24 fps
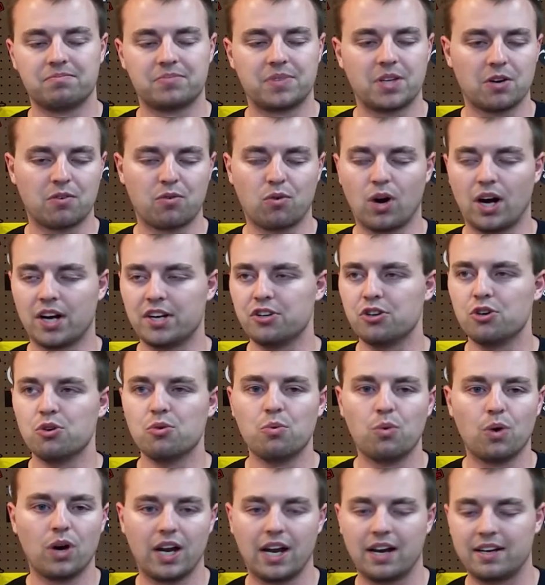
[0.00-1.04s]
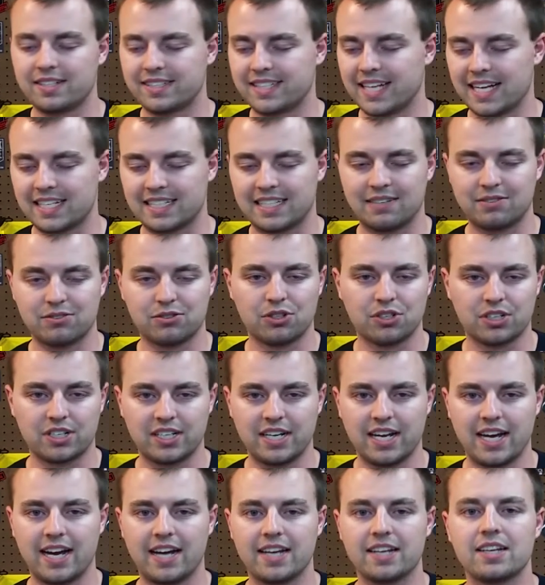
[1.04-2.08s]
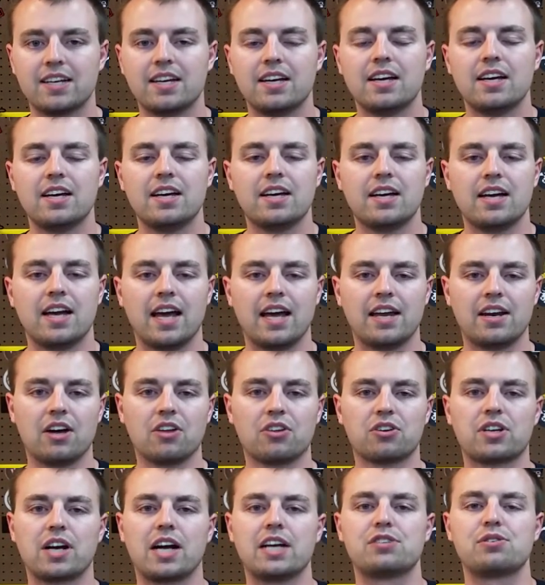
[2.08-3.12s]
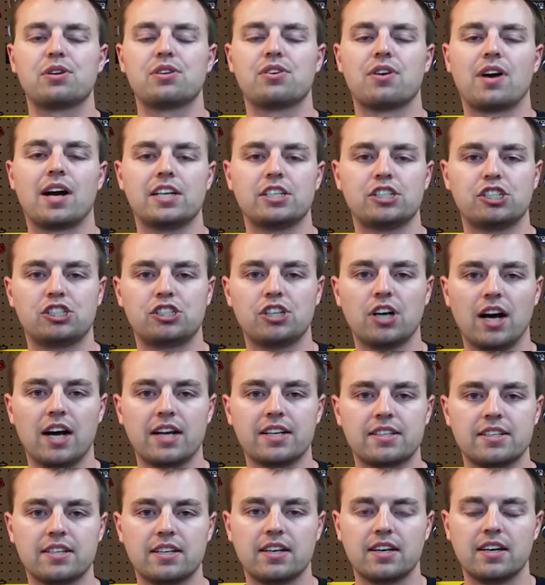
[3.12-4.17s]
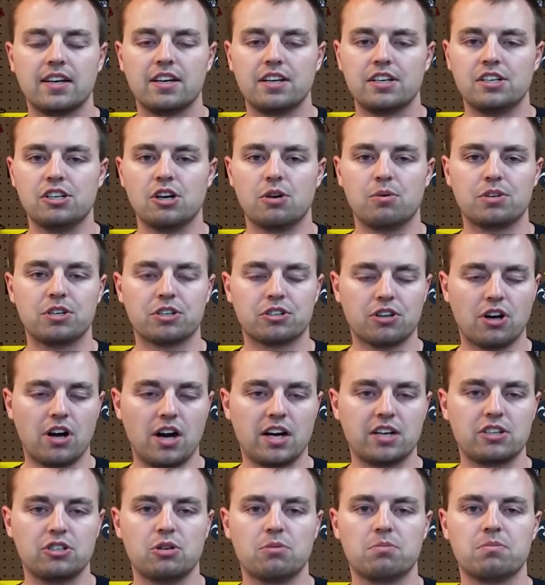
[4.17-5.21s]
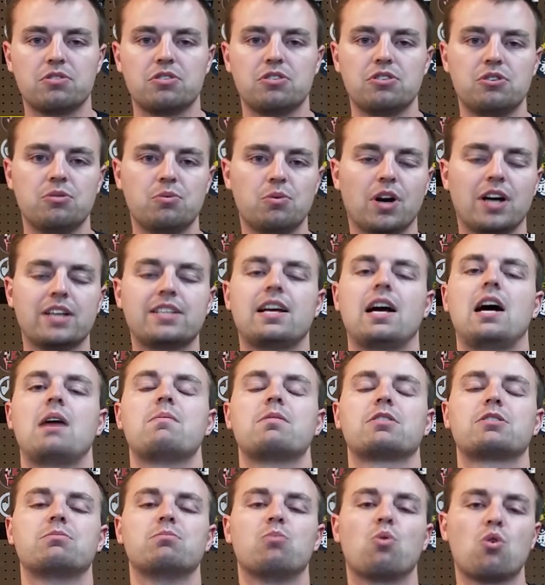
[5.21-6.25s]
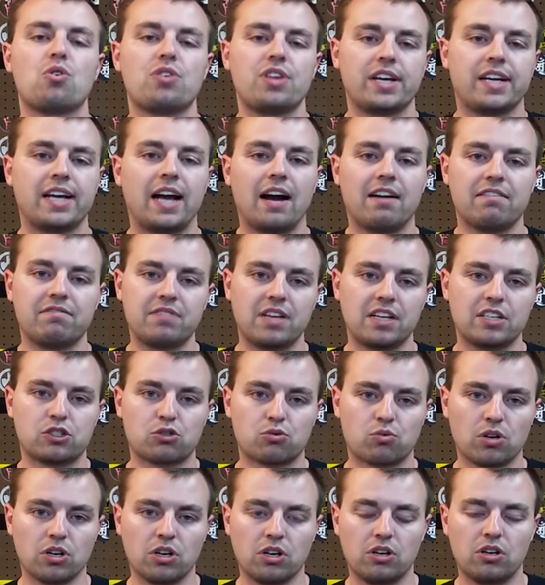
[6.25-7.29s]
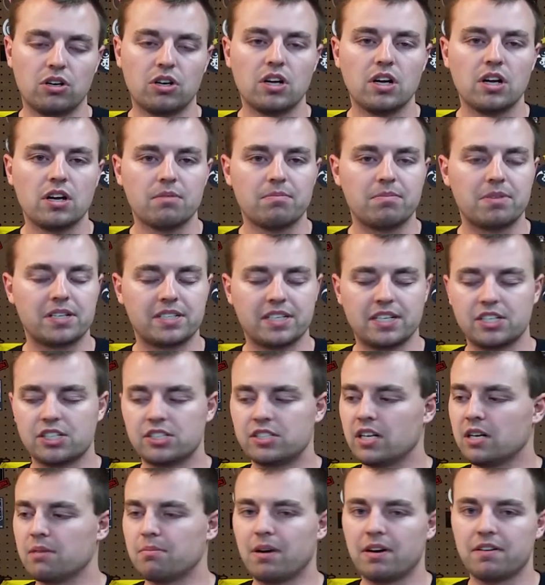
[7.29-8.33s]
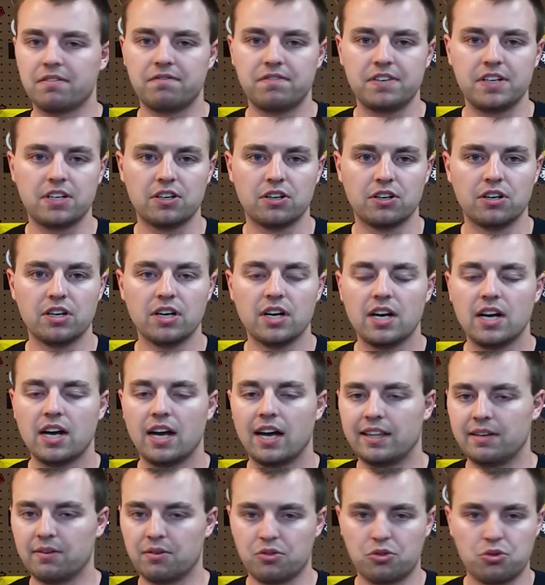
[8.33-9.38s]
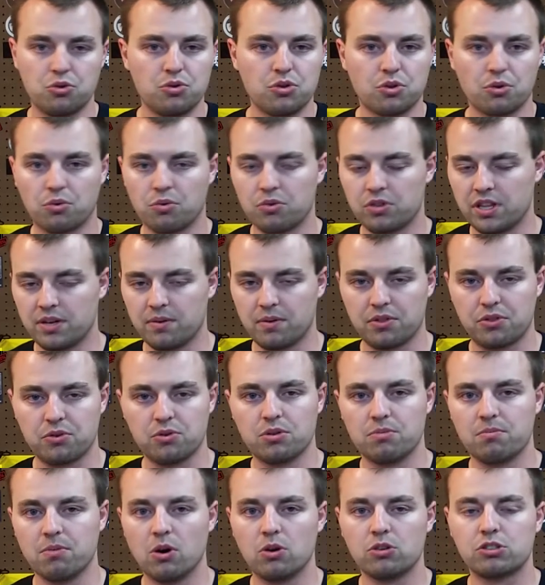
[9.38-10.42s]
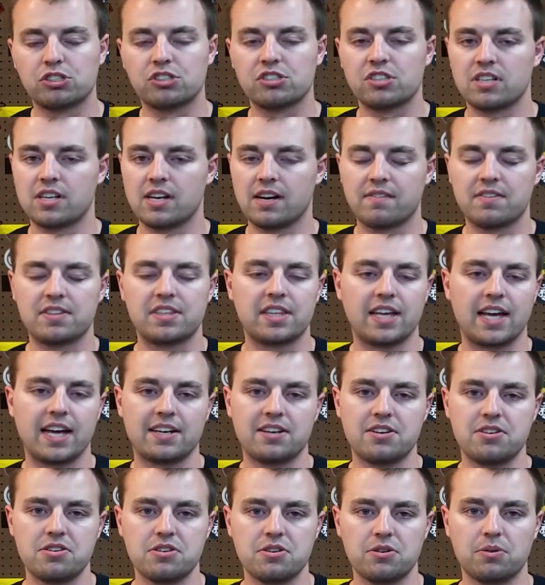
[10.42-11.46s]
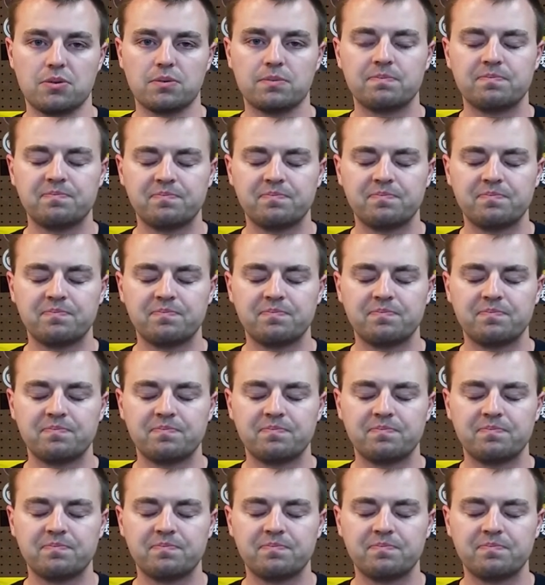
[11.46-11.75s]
therefore I knew what exactly I was looking at. And other guys who had their eyes shut, when you're talking to them, you realize how much more they got from that drill because they just did it by feel and they went through the motions and did everything they had to do.